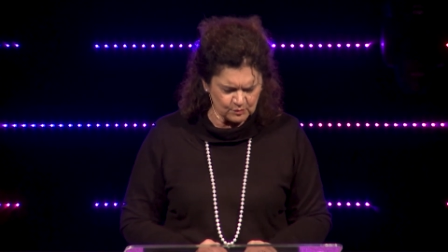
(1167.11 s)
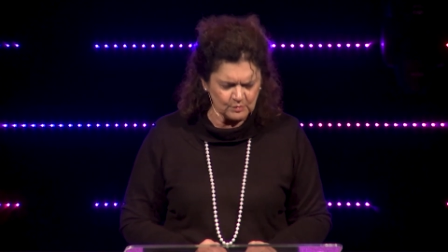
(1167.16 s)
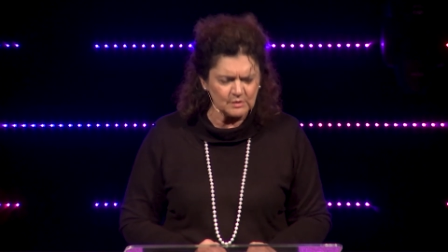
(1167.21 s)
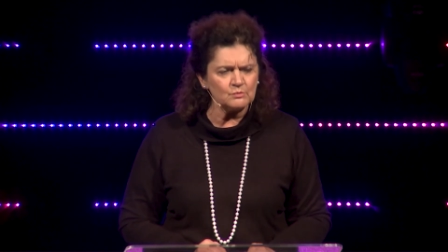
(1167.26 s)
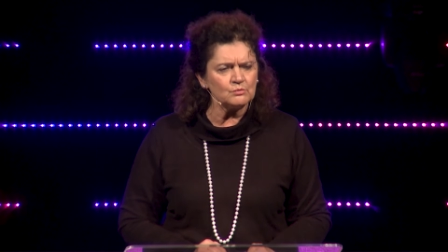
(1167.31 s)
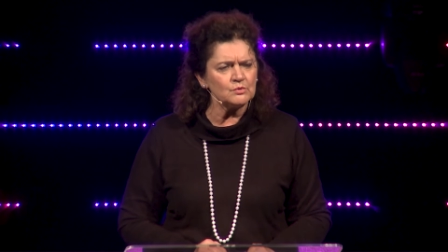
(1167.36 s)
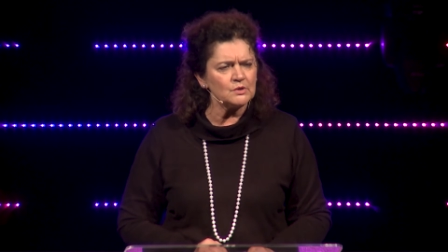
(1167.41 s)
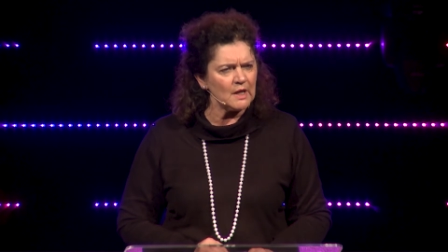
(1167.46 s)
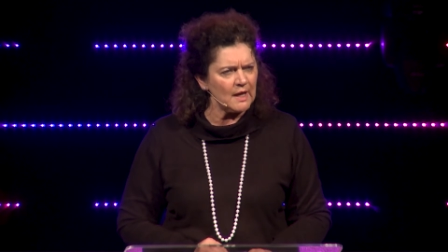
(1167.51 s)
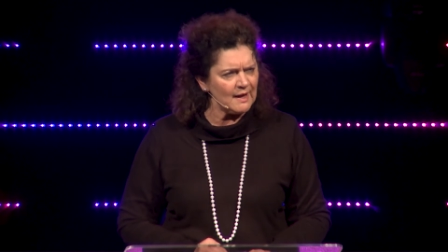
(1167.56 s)
We
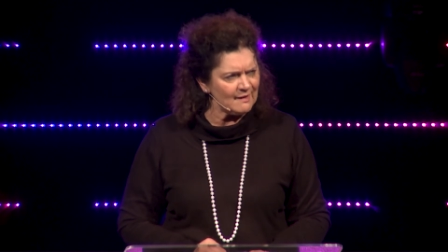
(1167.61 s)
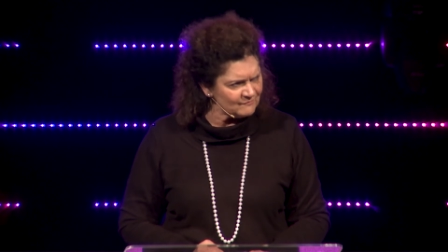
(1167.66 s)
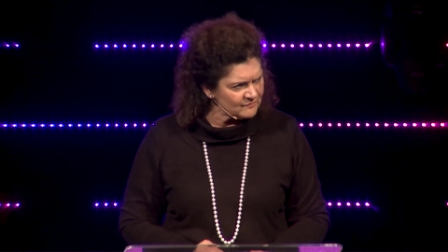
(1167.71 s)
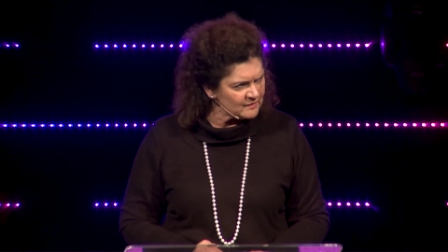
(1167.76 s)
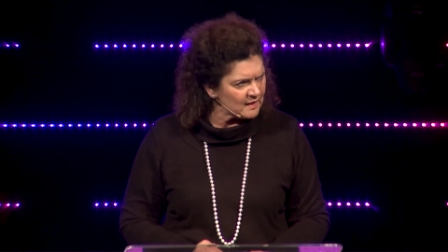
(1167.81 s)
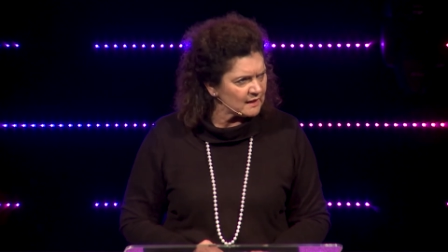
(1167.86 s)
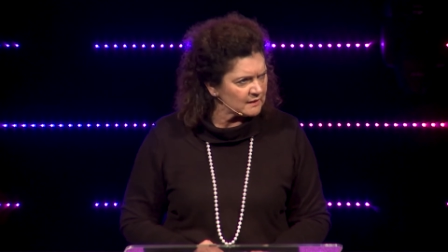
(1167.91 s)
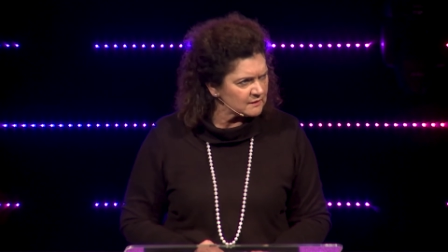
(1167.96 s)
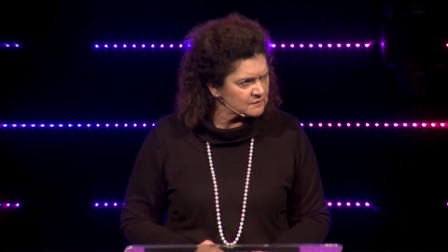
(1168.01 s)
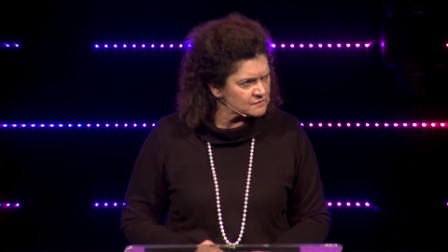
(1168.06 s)
would have
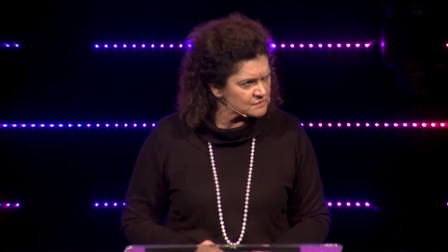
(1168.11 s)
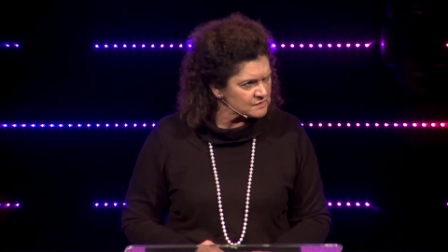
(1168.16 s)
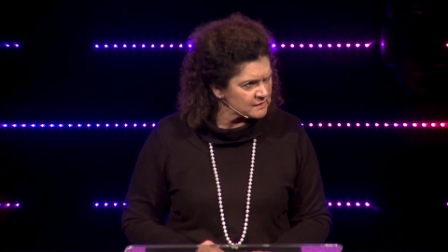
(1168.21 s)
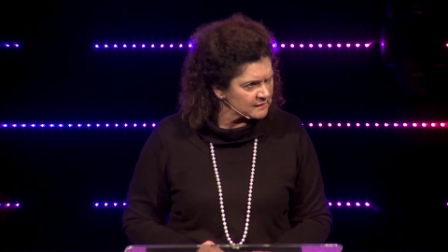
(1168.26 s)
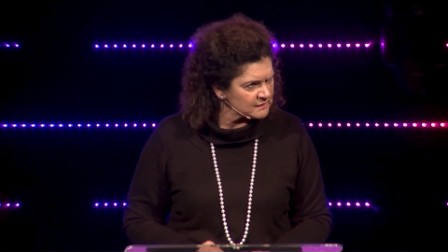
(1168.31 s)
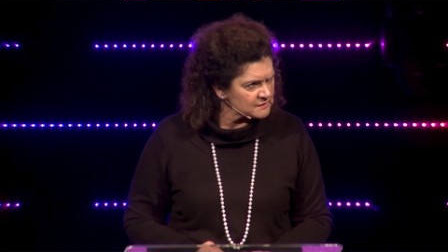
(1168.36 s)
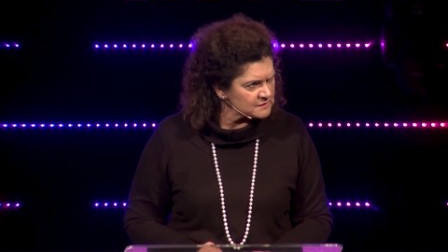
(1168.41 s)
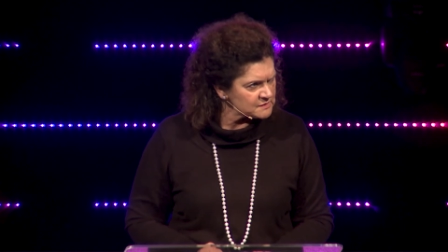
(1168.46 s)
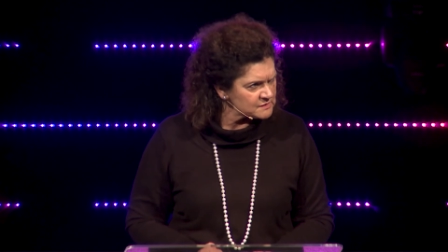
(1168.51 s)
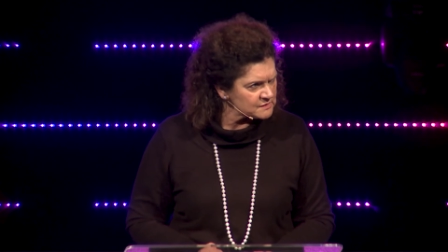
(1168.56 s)
that as an
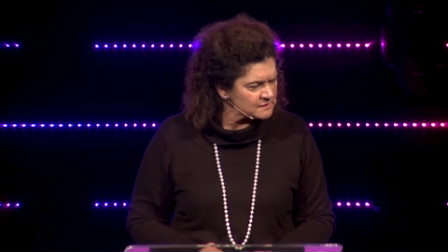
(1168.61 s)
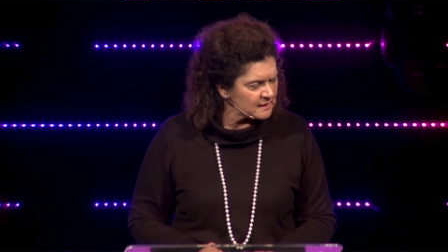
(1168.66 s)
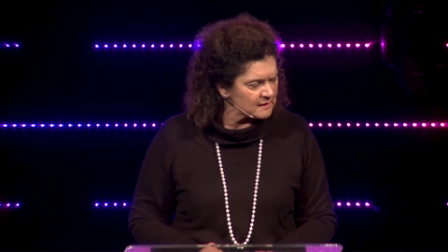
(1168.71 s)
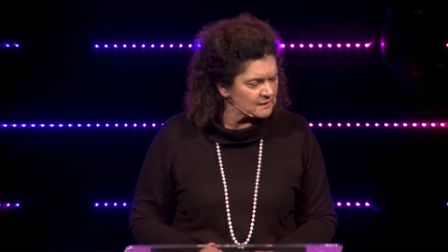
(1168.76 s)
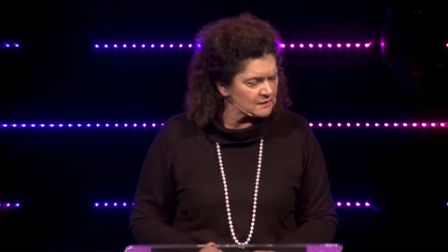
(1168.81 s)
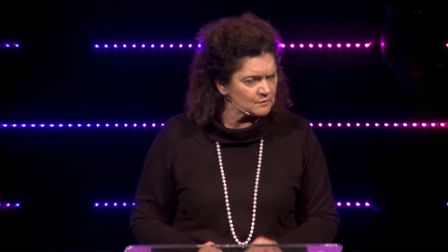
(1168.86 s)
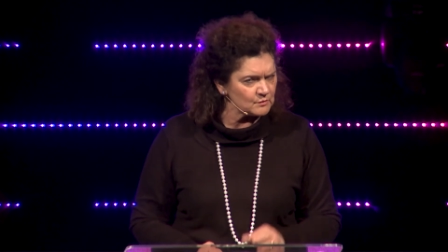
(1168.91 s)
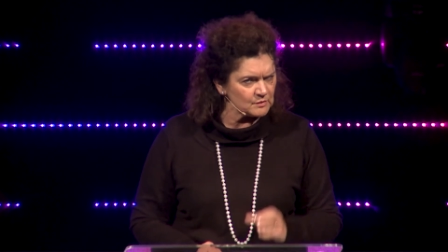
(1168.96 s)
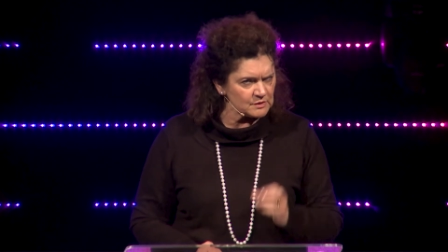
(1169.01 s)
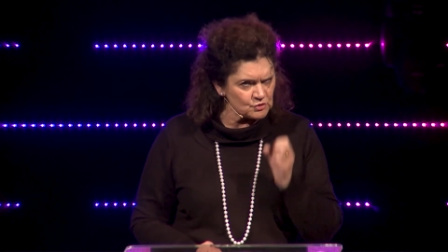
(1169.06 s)

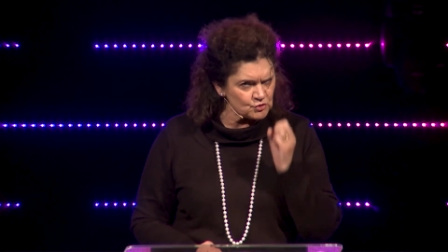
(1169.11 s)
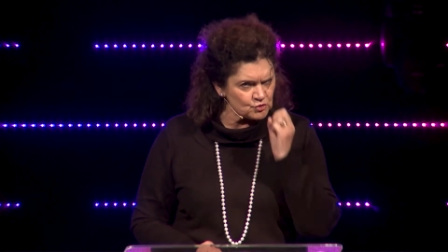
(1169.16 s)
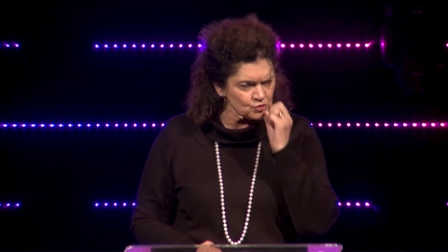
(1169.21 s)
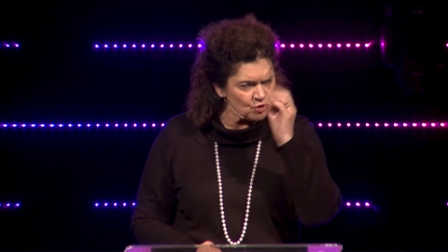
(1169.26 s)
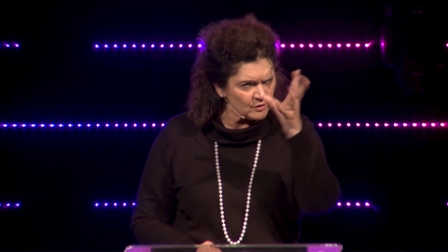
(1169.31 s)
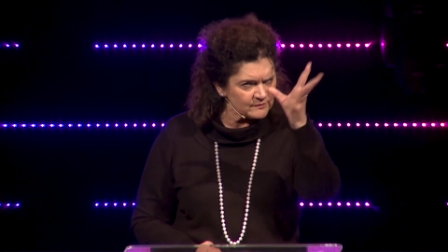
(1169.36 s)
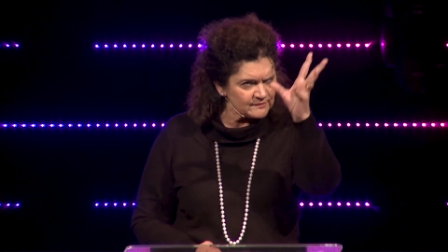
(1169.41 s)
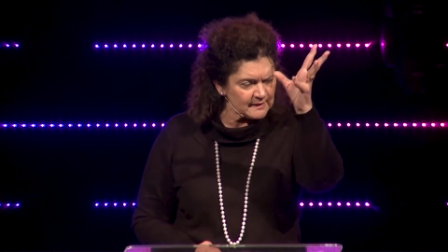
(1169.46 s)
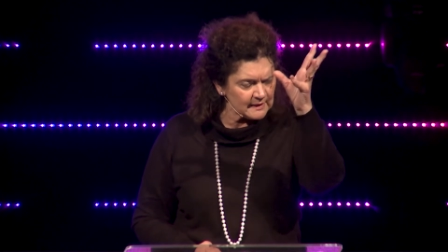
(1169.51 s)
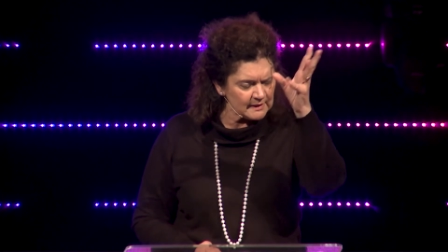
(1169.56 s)
understanding. We
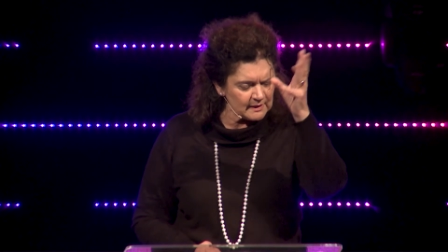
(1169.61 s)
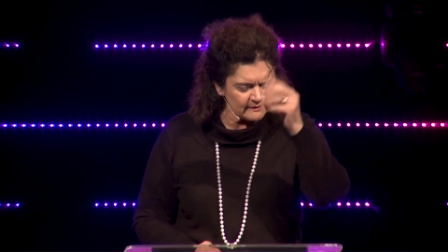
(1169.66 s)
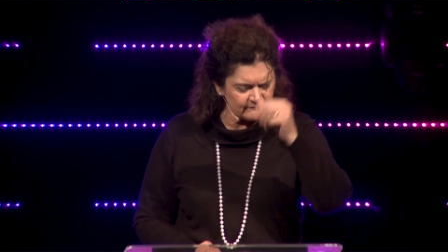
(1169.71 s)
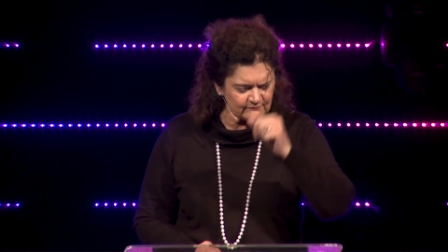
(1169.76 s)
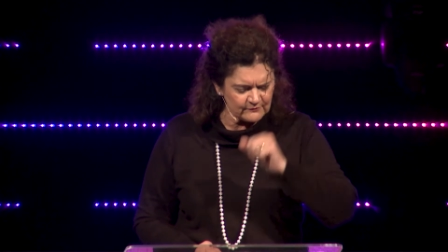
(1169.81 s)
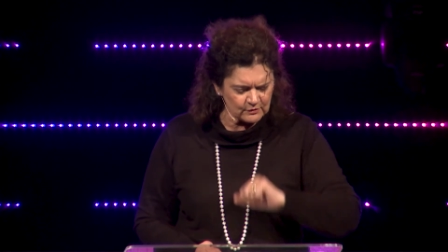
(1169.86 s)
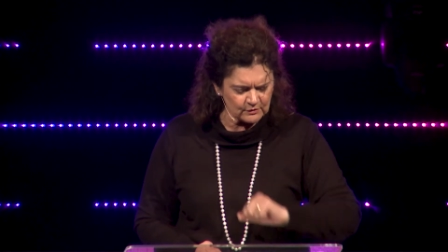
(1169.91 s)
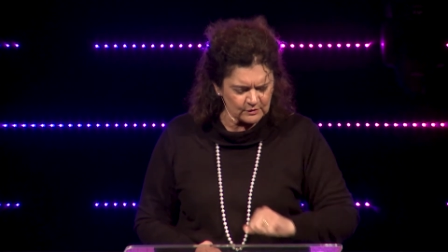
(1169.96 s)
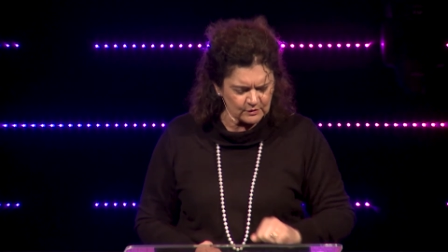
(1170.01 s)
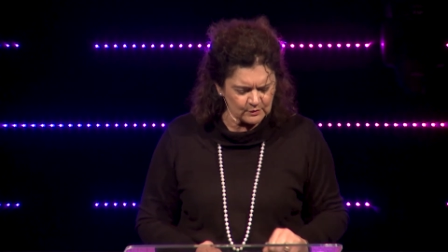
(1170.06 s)
chop that out
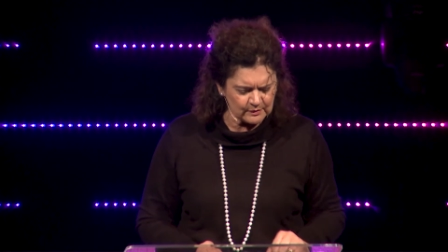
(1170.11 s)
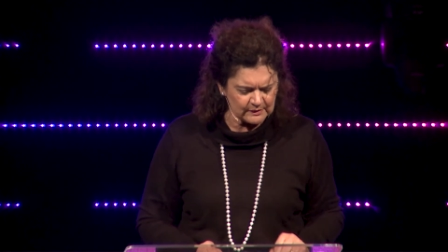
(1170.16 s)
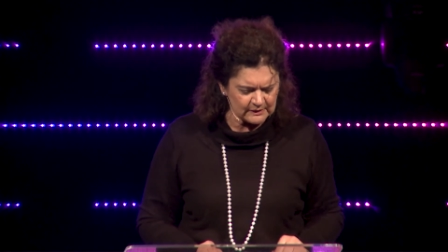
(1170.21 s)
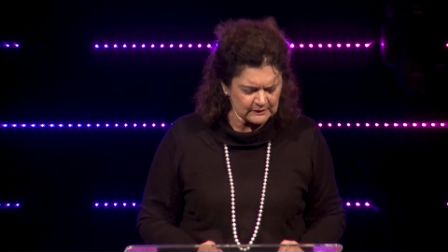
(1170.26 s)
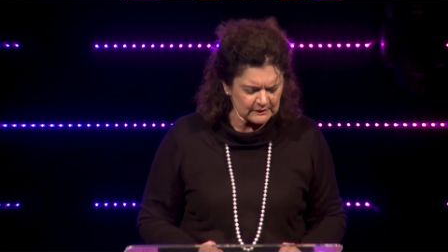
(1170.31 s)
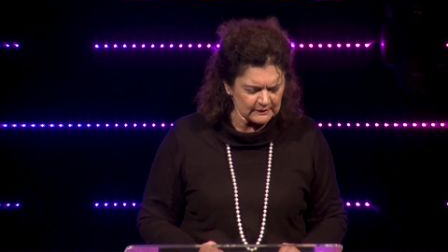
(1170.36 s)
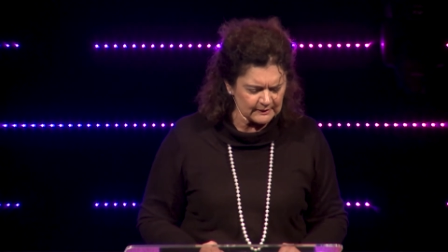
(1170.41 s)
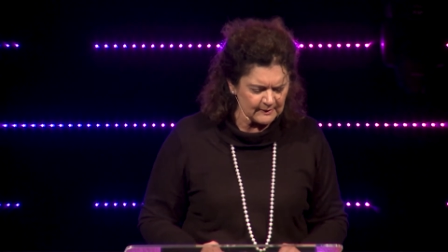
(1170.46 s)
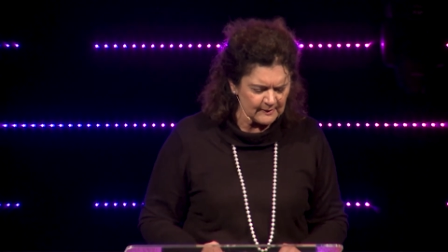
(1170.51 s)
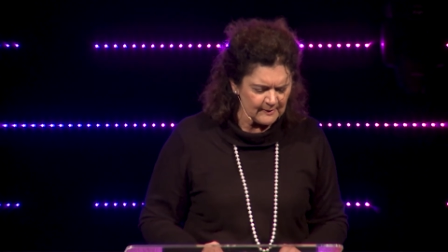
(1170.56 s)
very
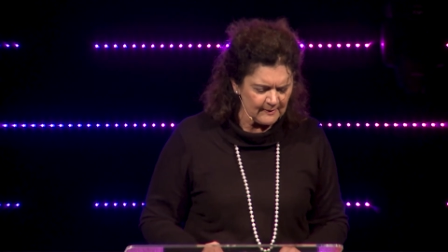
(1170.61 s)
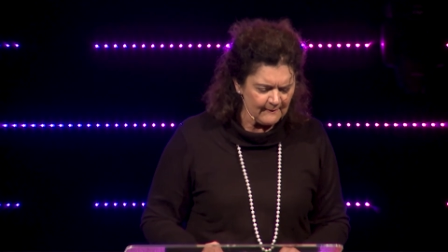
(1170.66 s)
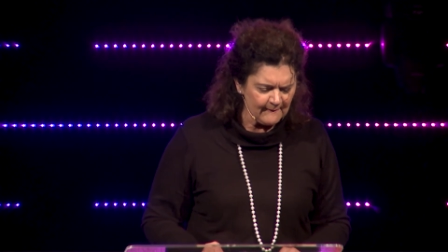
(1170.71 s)
quickly.